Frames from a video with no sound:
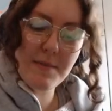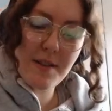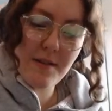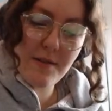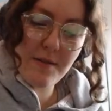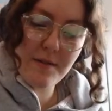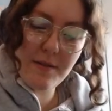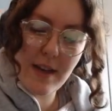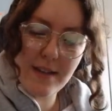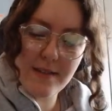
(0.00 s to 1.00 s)
So
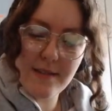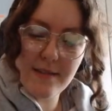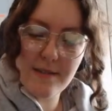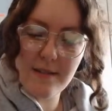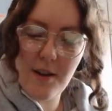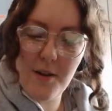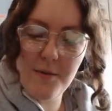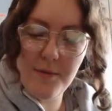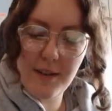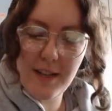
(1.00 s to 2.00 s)
that's
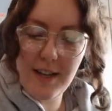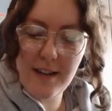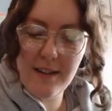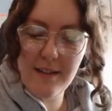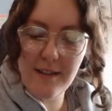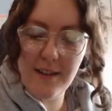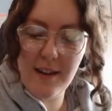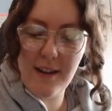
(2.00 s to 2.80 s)
hopefully gonna